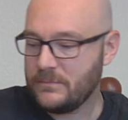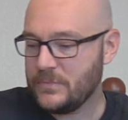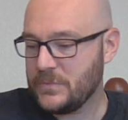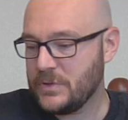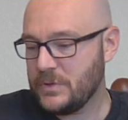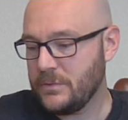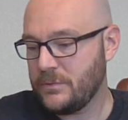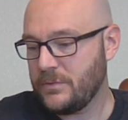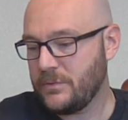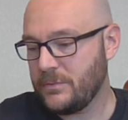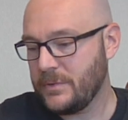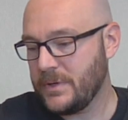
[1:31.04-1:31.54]

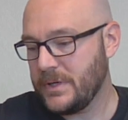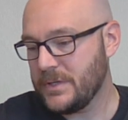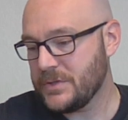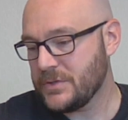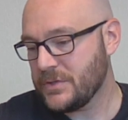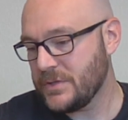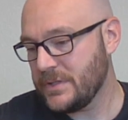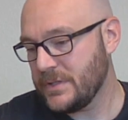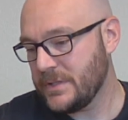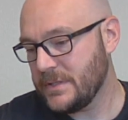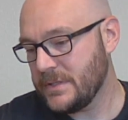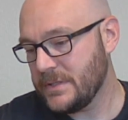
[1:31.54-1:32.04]
2-3
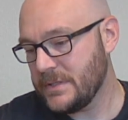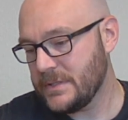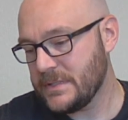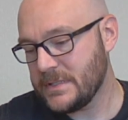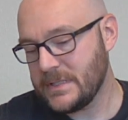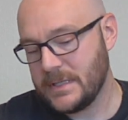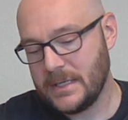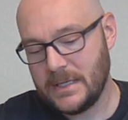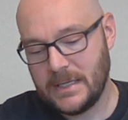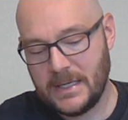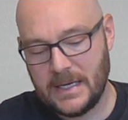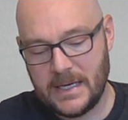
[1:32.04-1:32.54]

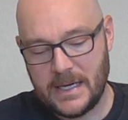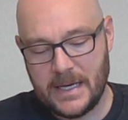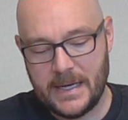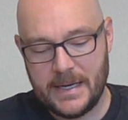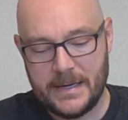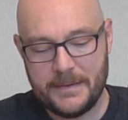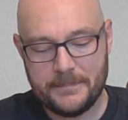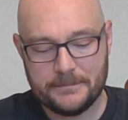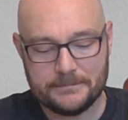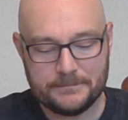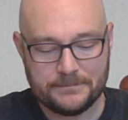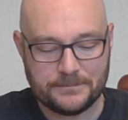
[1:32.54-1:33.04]
inches
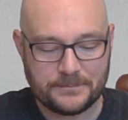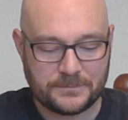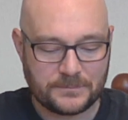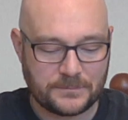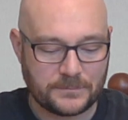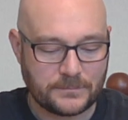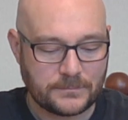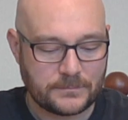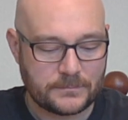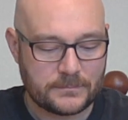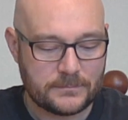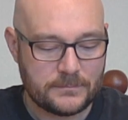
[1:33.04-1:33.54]
high.
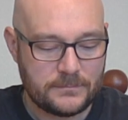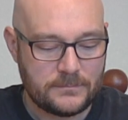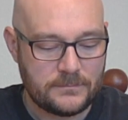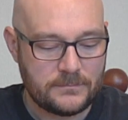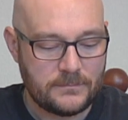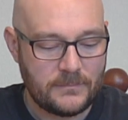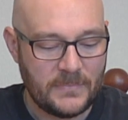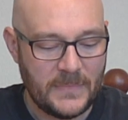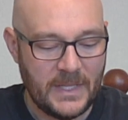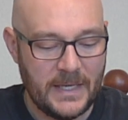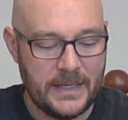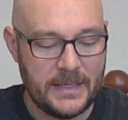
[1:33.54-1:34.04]

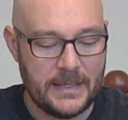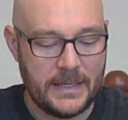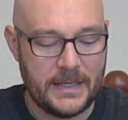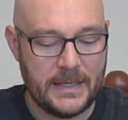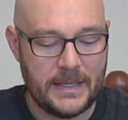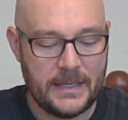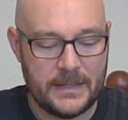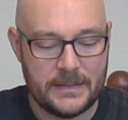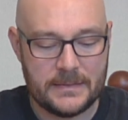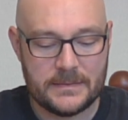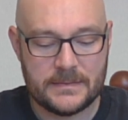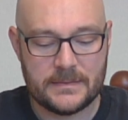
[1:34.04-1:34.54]
It
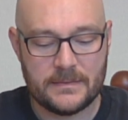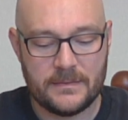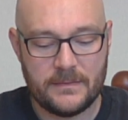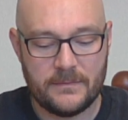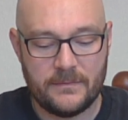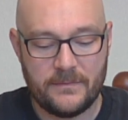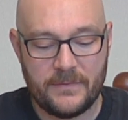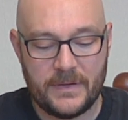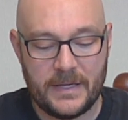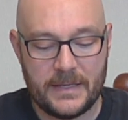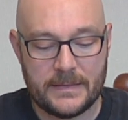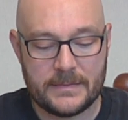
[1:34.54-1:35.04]
has a
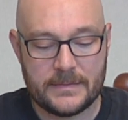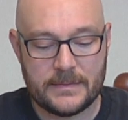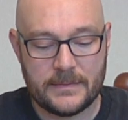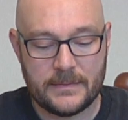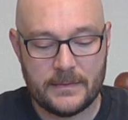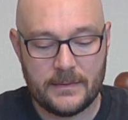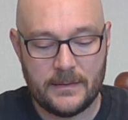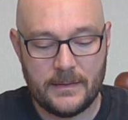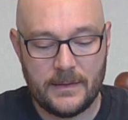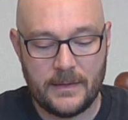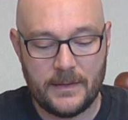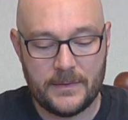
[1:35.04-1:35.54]
vent
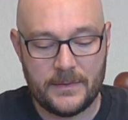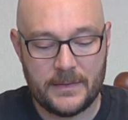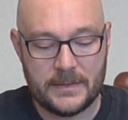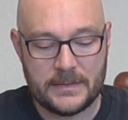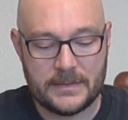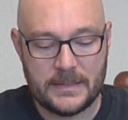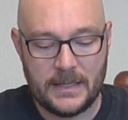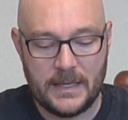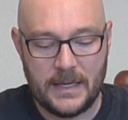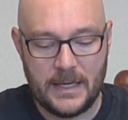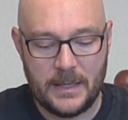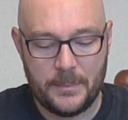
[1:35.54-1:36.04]
on the
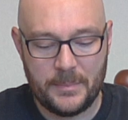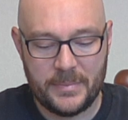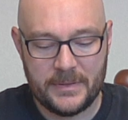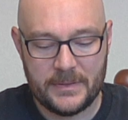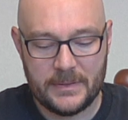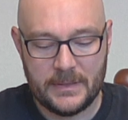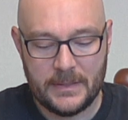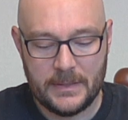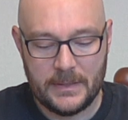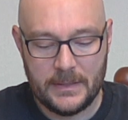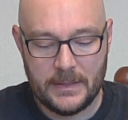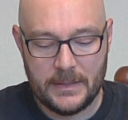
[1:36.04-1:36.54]

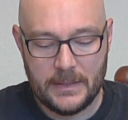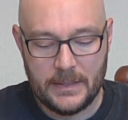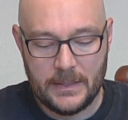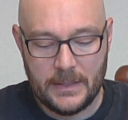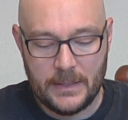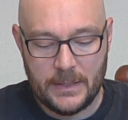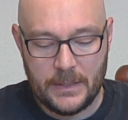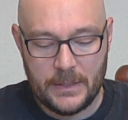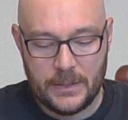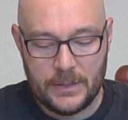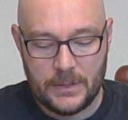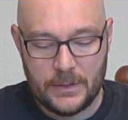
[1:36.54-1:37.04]
top.
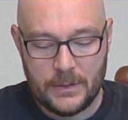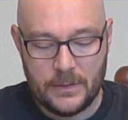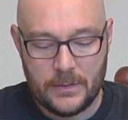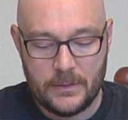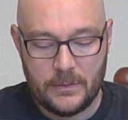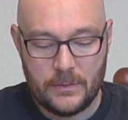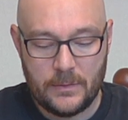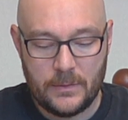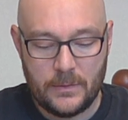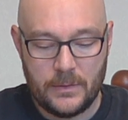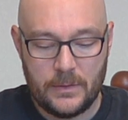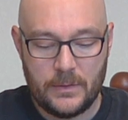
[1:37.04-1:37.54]

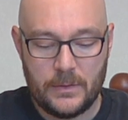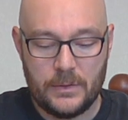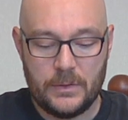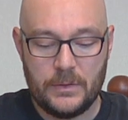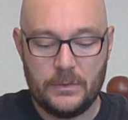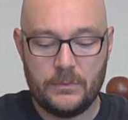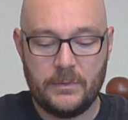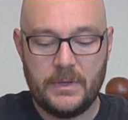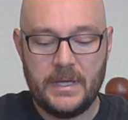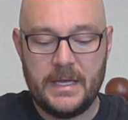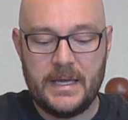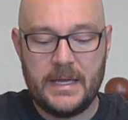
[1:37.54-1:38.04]

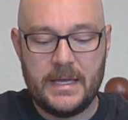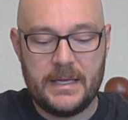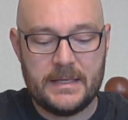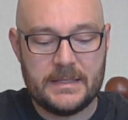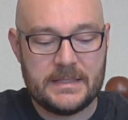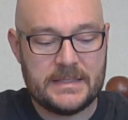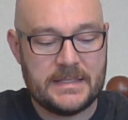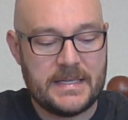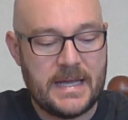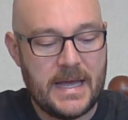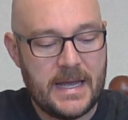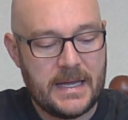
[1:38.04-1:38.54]
You can
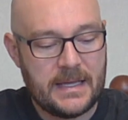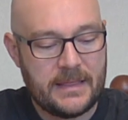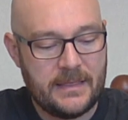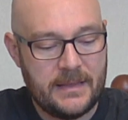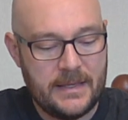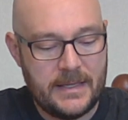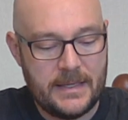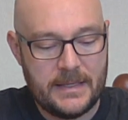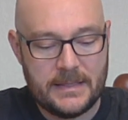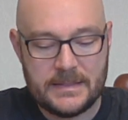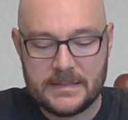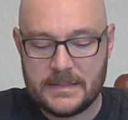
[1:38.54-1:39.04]
stack
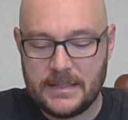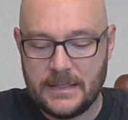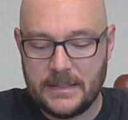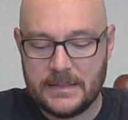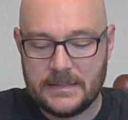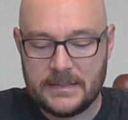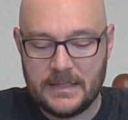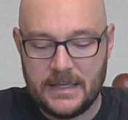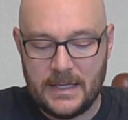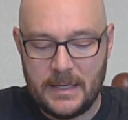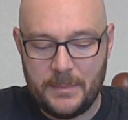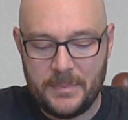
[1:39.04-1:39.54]
things on
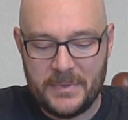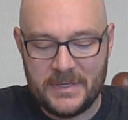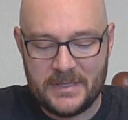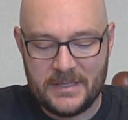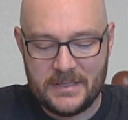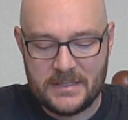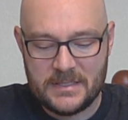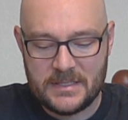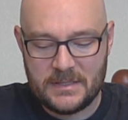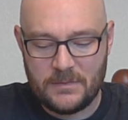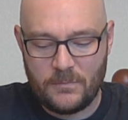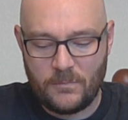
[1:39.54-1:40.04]
top. It
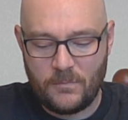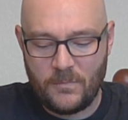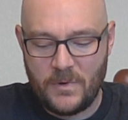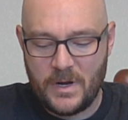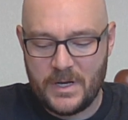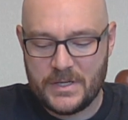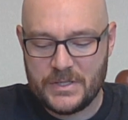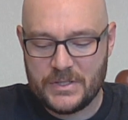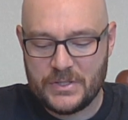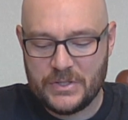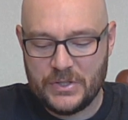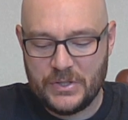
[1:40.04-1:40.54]
doesn't
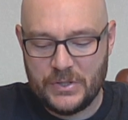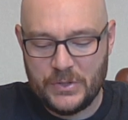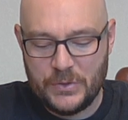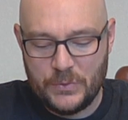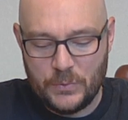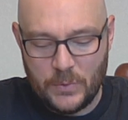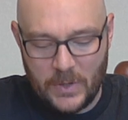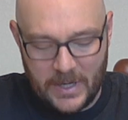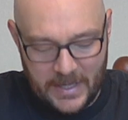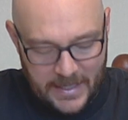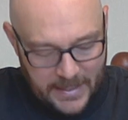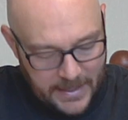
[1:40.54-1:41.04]
run
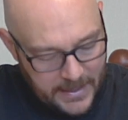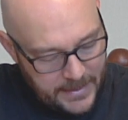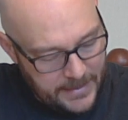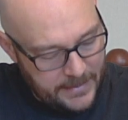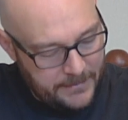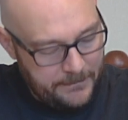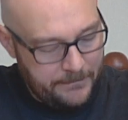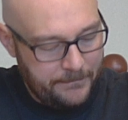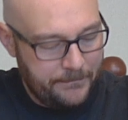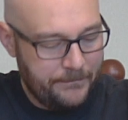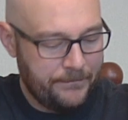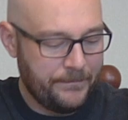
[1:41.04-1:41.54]
too
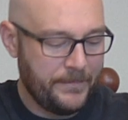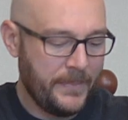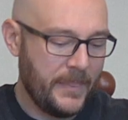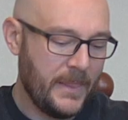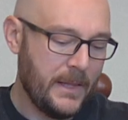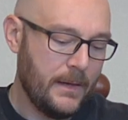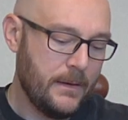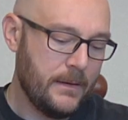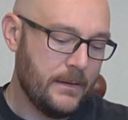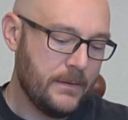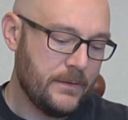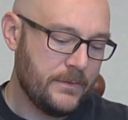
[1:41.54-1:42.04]
hot,
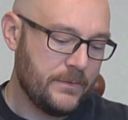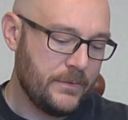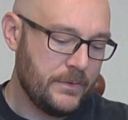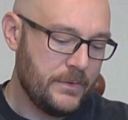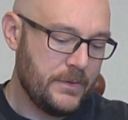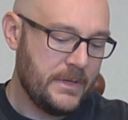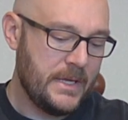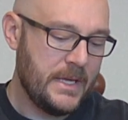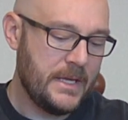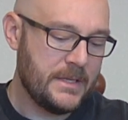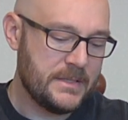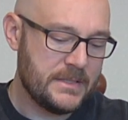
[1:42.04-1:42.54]
so
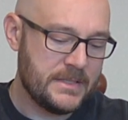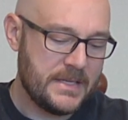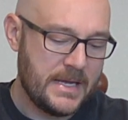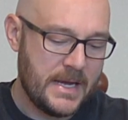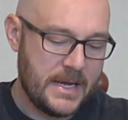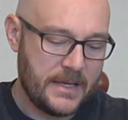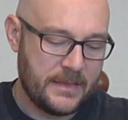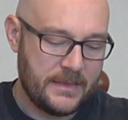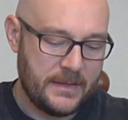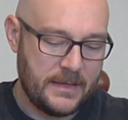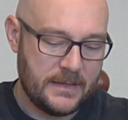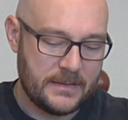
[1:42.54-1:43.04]
you can
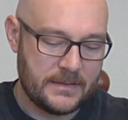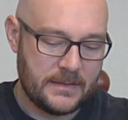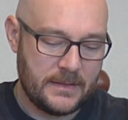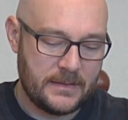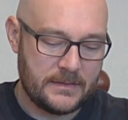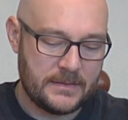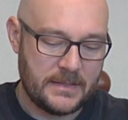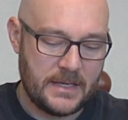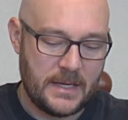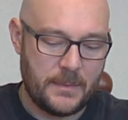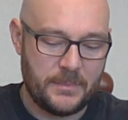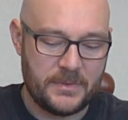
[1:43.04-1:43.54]
stack things
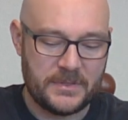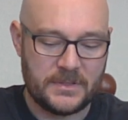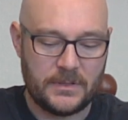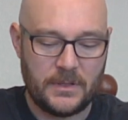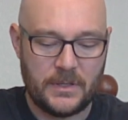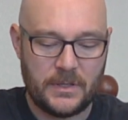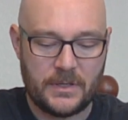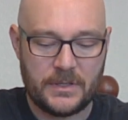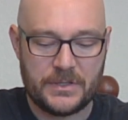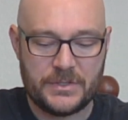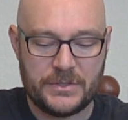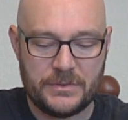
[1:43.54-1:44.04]
on top as
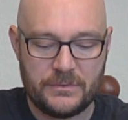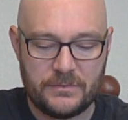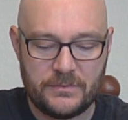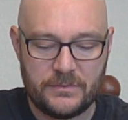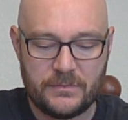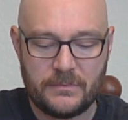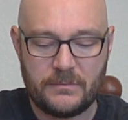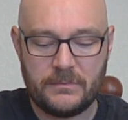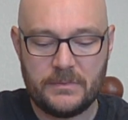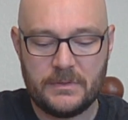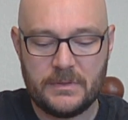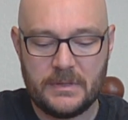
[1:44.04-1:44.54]
long as you do
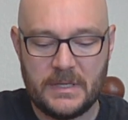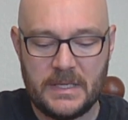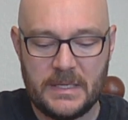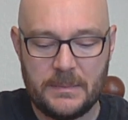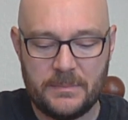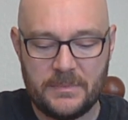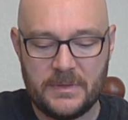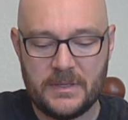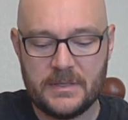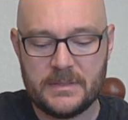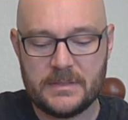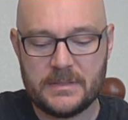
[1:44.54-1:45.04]

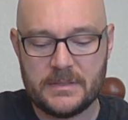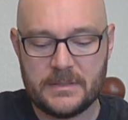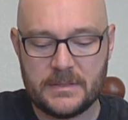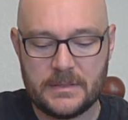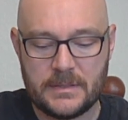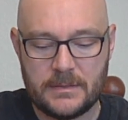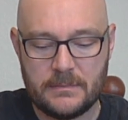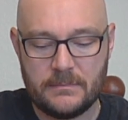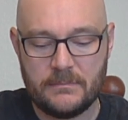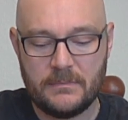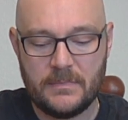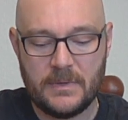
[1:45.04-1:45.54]
keep
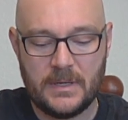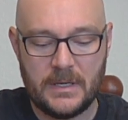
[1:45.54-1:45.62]
this